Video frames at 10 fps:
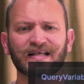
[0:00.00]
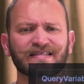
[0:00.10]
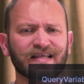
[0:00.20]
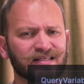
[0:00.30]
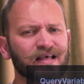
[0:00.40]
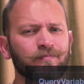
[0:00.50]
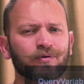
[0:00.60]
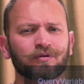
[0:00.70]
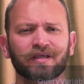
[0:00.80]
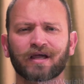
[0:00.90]
As an
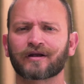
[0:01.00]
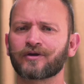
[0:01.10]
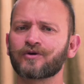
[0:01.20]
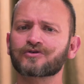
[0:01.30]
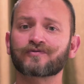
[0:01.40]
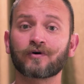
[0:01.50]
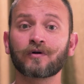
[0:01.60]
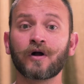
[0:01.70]
example, they are useful